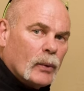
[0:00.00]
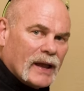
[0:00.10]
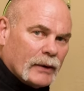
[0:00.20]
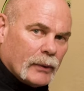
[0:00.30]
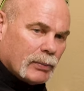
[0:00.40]
We
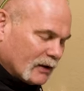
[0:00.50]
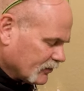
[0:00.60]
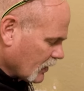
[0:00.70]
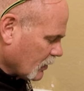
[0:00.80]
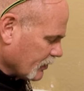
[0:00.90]
had to replace
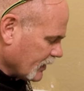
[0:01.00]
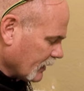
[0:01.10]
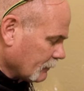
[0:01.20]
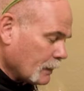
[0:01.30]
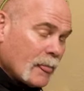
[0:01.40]
the whole thing.